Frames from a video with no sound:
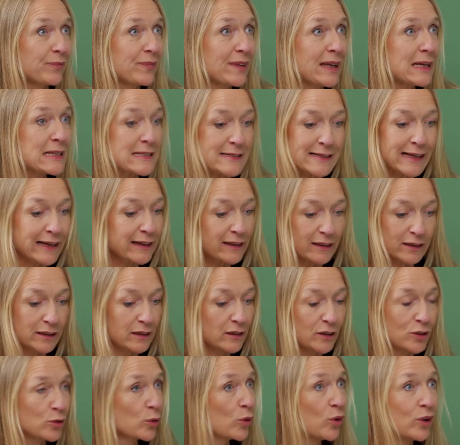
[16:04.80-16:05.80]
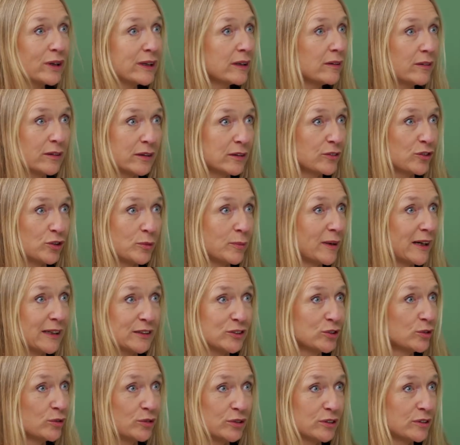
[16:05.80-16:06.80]
It's like growing
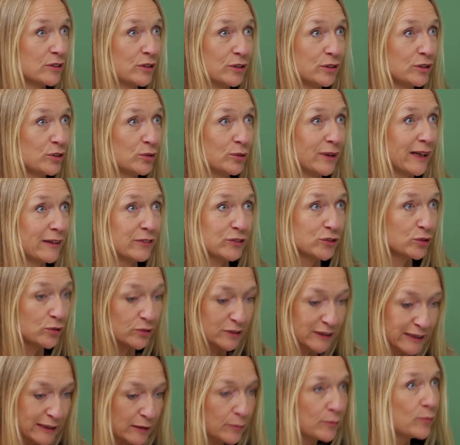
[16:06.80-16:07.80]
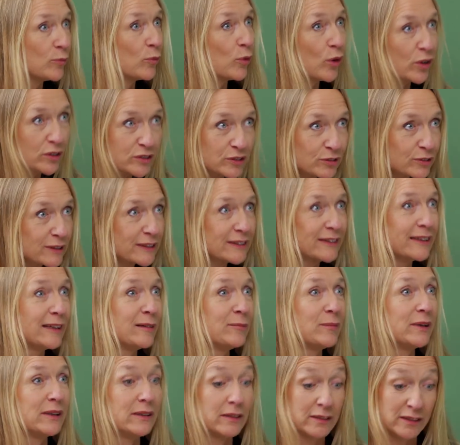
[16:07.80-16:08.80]
tomatoes, no? You have to keep watering them,
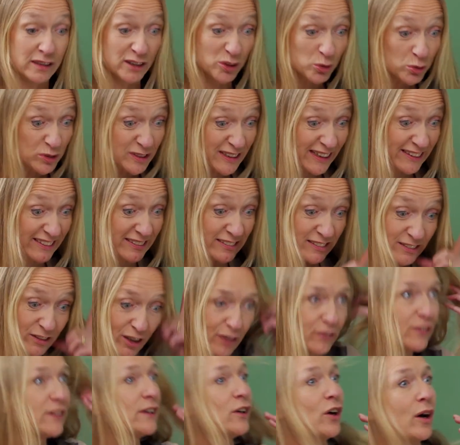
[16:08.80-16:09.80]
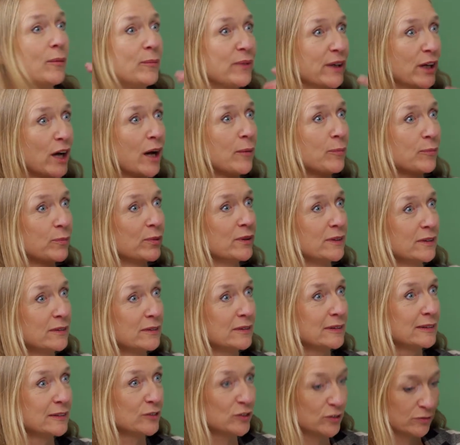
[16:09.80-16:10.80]
and it looks like there's nothing coming up.
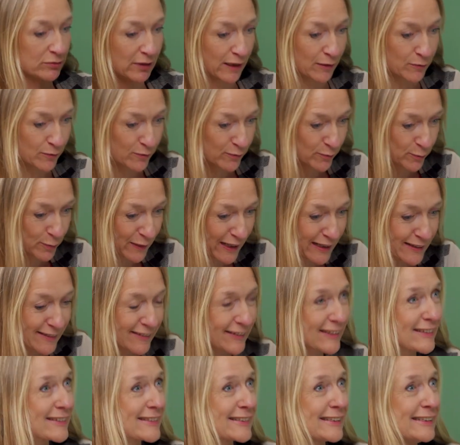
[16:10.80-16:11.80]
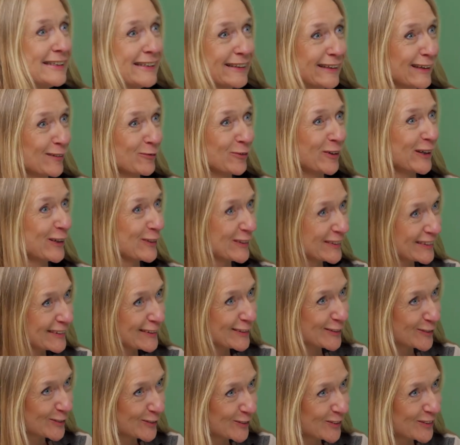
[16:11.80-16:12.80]
I planted a seed, and where is
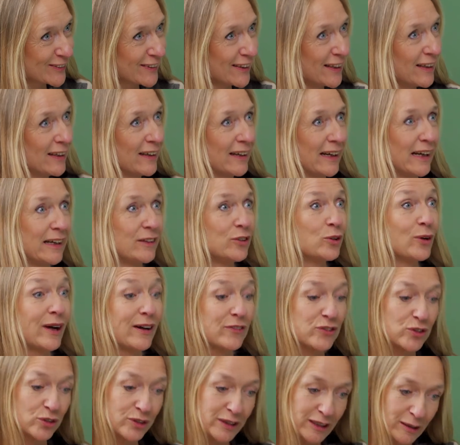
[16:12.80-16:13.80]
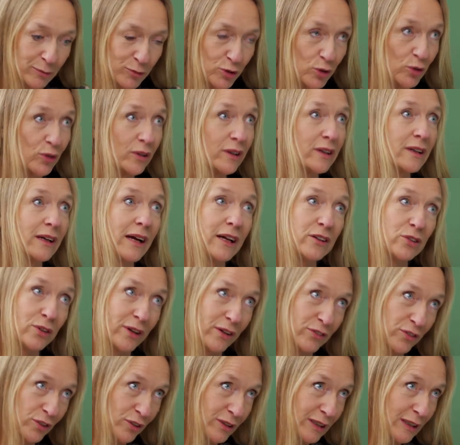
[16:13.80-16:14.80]
it, you know? Yeah. And you have to keep going, and you
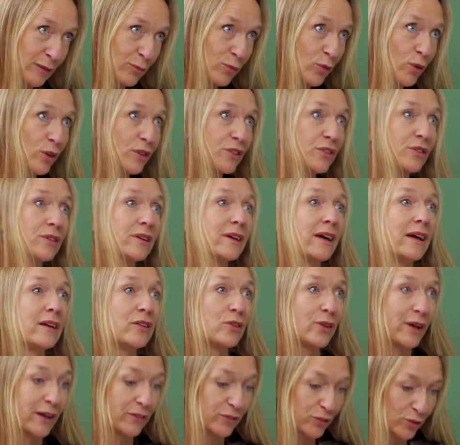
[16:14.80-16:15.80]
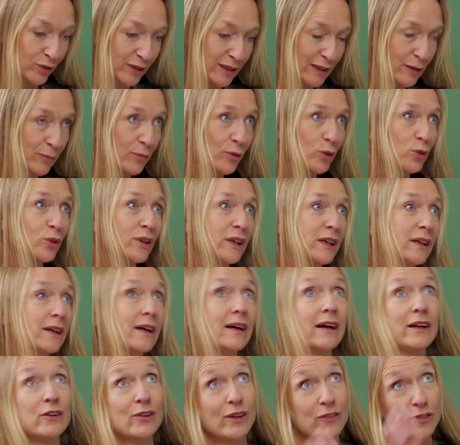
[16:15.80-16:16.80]
have to keep watering, and you have to keep looking,
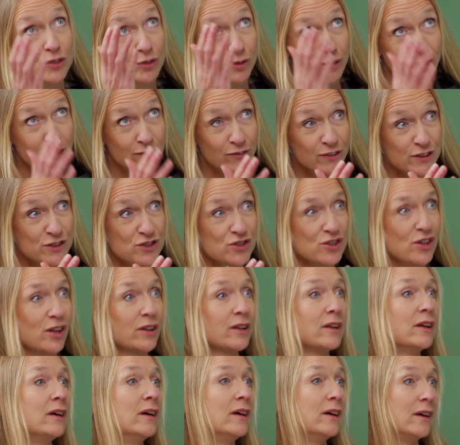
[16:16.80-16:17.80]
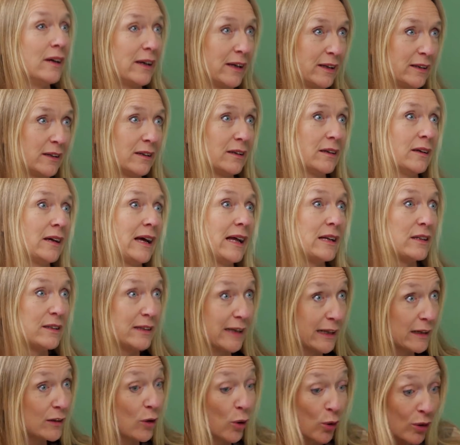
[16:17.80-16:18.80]
you have to give it sun, and
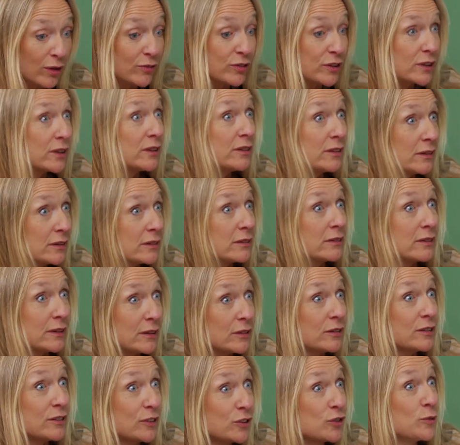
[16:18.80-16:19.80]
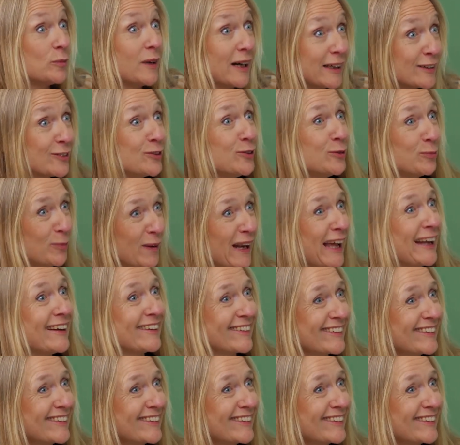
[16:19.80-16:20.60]
then all of a sudden there is a tomato plant.